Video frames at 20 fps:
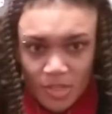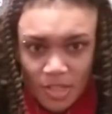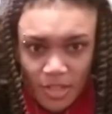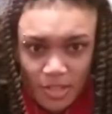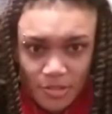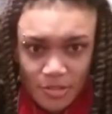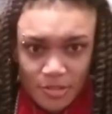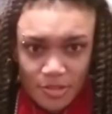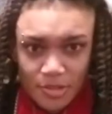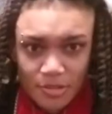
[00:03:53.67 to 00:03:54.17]

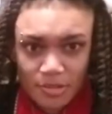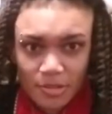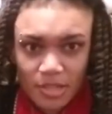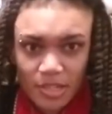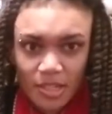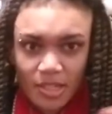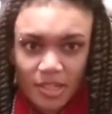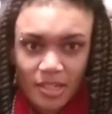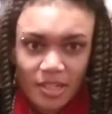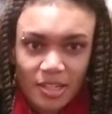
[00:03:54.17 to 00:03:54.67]
And so,
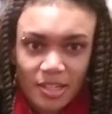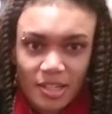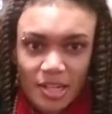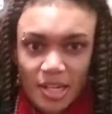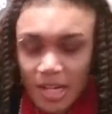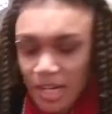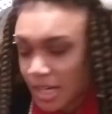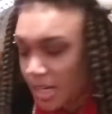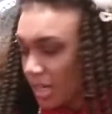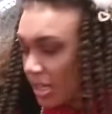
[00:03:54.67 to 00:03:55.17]

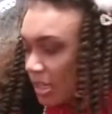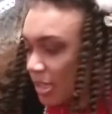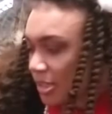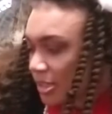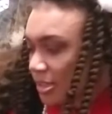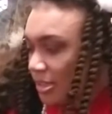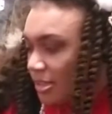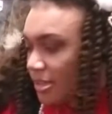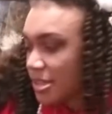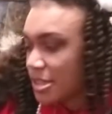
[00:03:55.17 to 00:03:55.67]

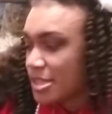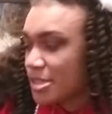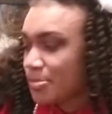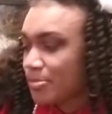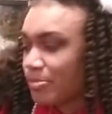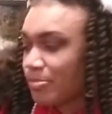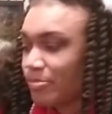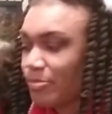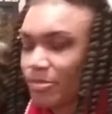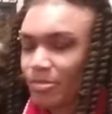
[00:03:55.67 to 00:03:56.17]
this
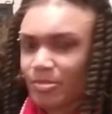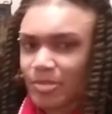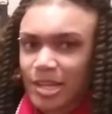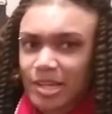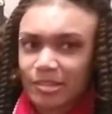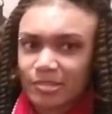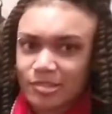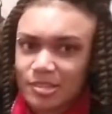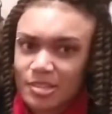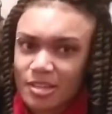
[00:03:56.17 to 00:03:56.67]

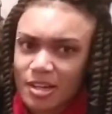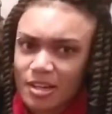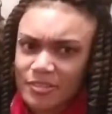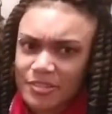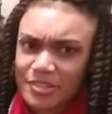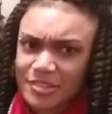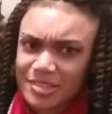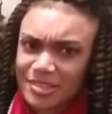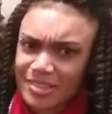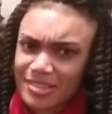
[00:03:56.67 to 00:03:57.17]
pelt,
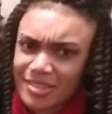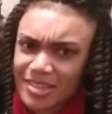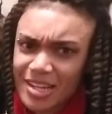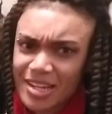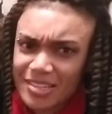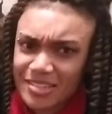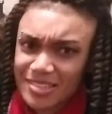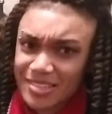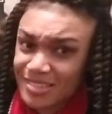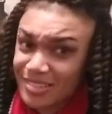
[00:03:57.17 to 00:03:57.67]
obviously, I
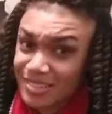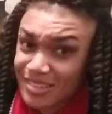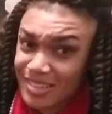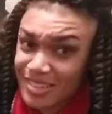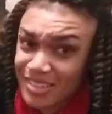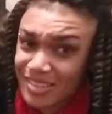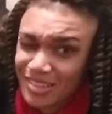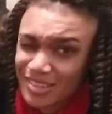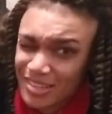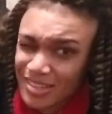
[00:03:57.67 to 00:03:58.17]
didn't
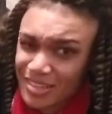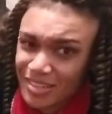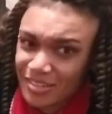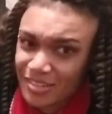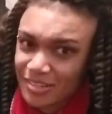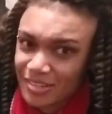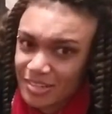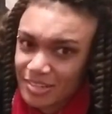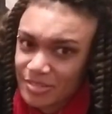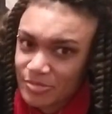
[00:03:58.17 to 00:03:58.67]
get there
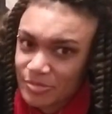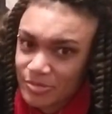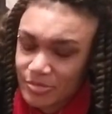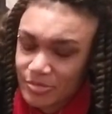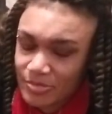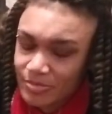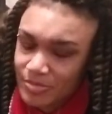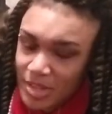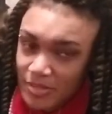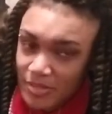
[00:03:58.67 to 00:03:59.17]
because
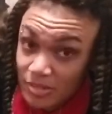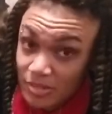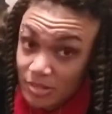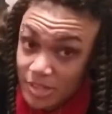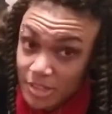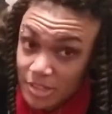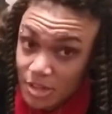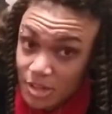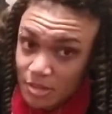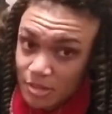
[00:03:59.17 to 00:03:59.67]
I've
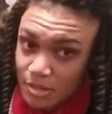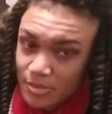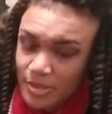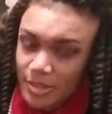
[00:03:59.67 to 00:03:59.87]
already talked about